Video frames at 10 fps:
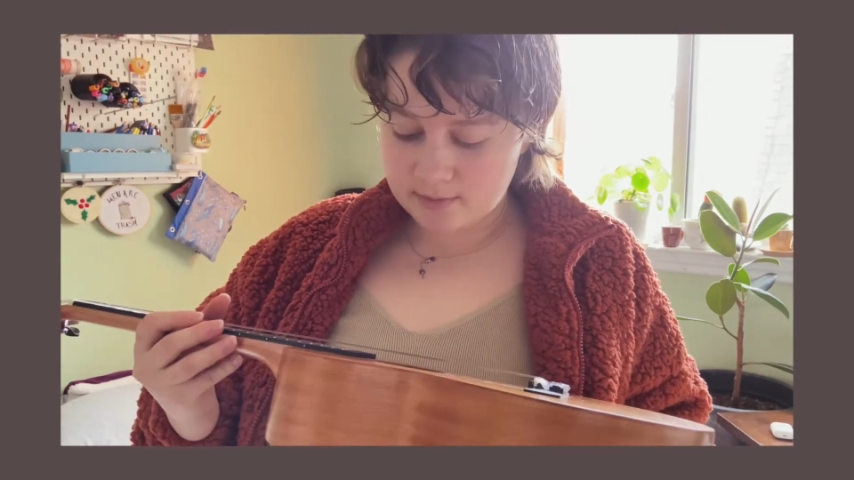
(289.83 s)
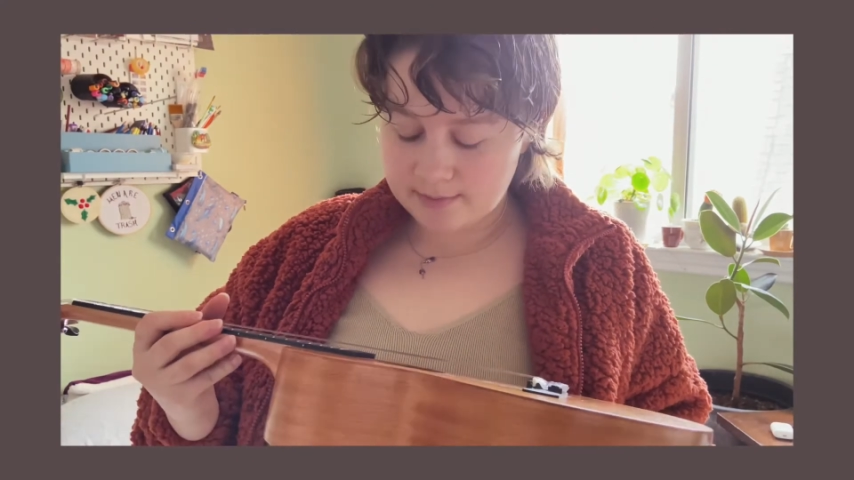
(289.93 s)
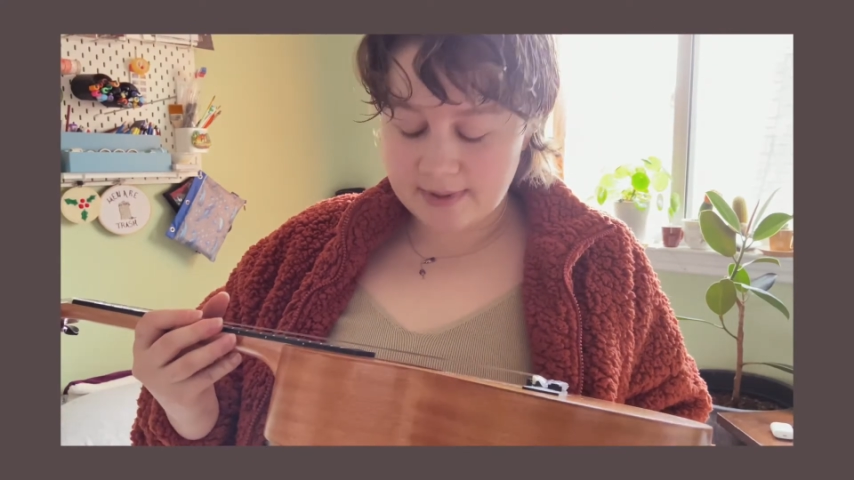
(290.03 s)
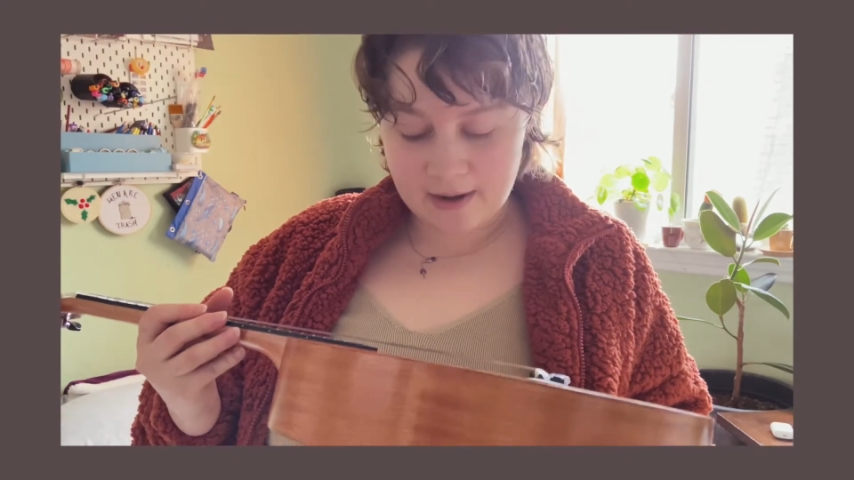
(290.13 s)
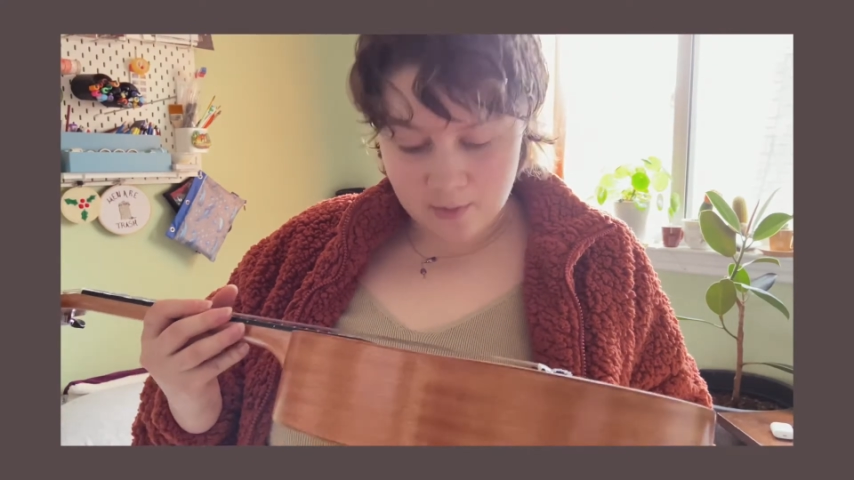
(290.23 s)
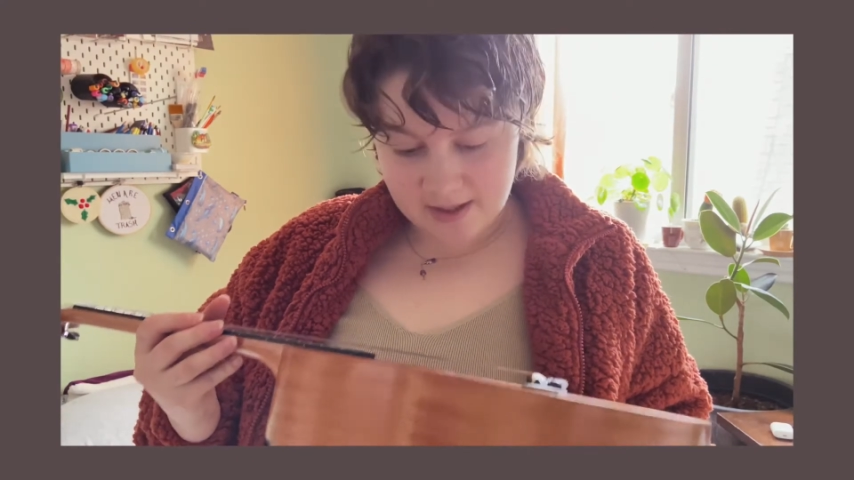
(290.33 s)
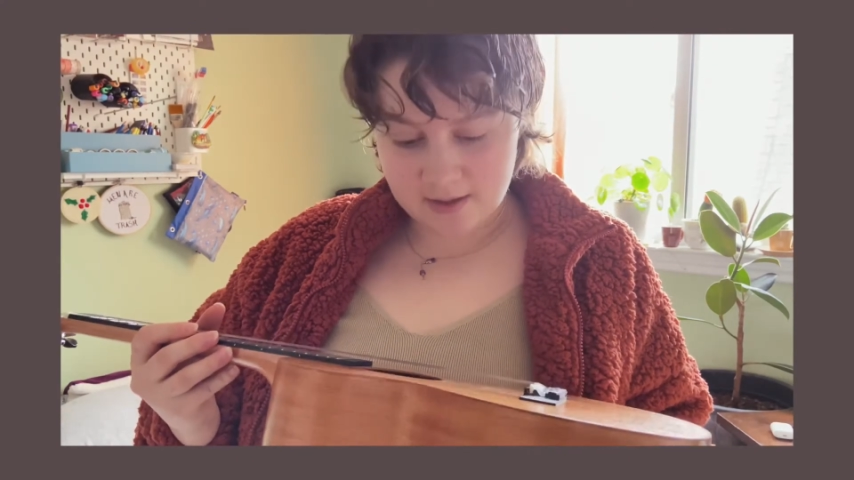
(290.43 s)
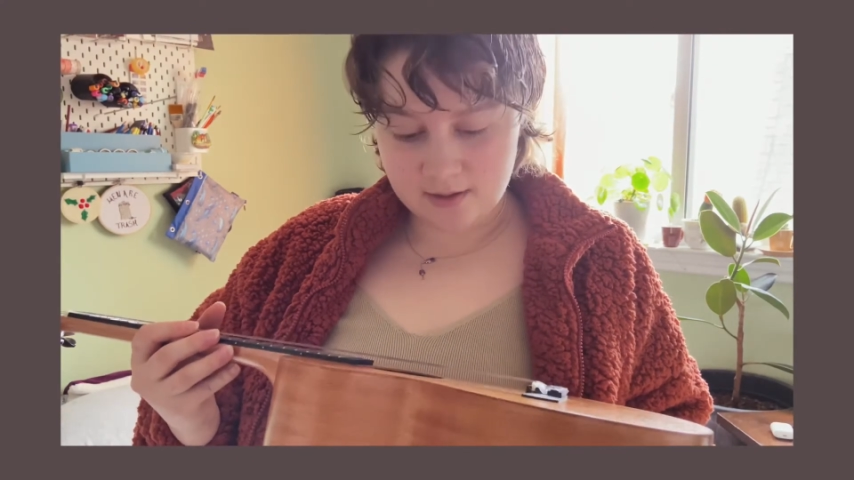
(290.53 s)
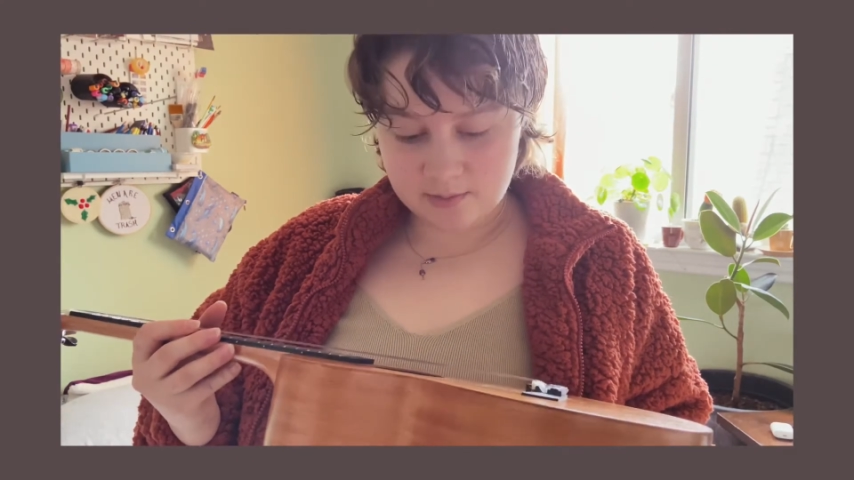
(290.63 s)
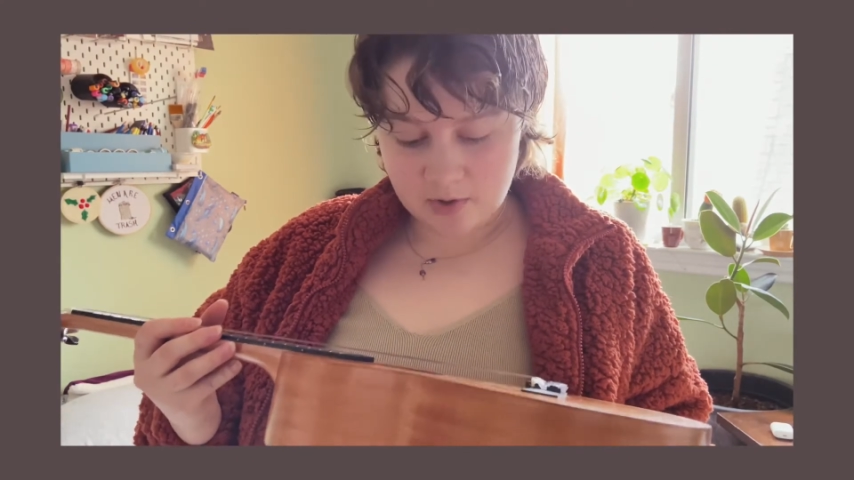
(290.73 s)
but I
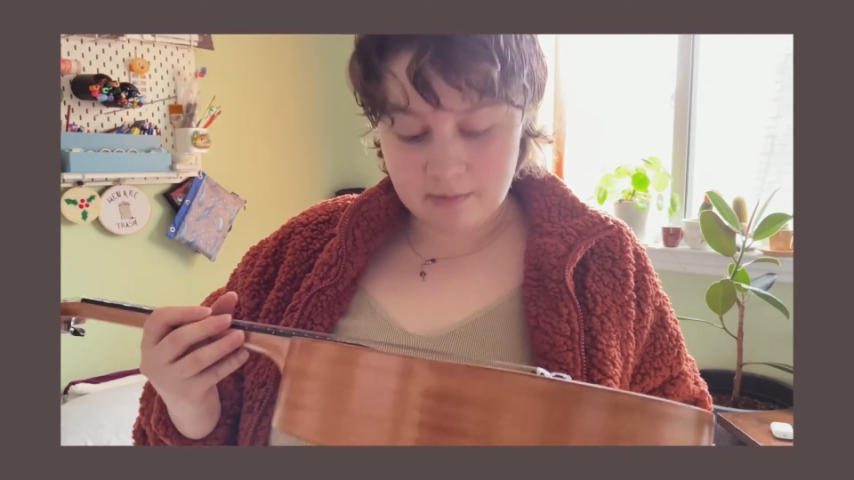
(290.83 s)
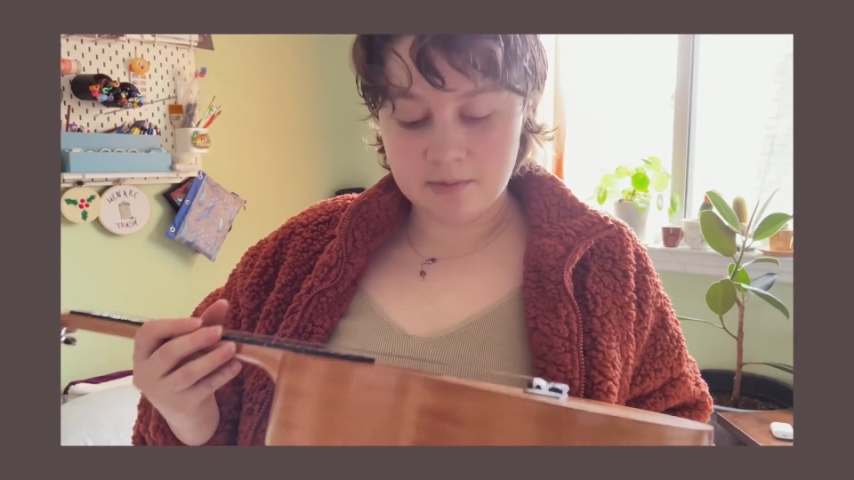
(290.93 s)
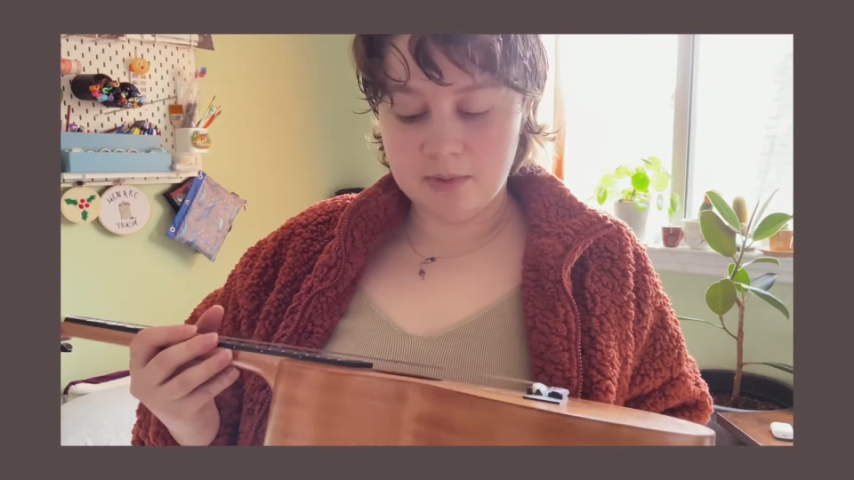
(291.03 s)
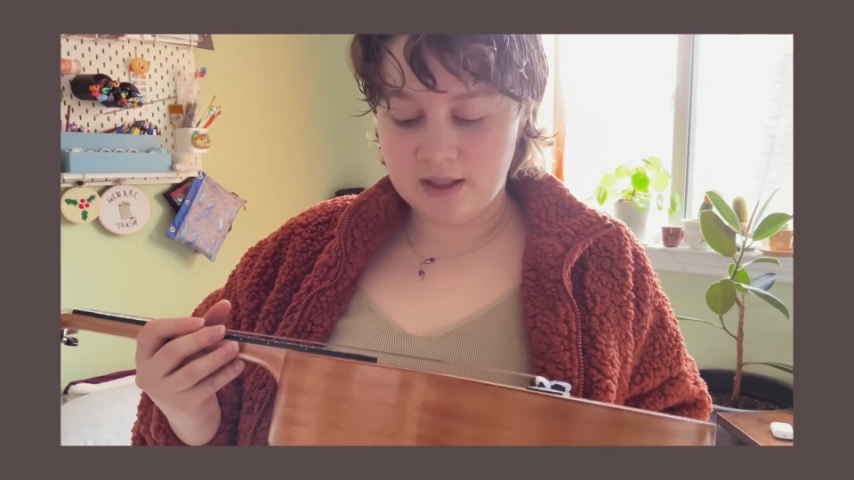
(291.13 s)
will probably.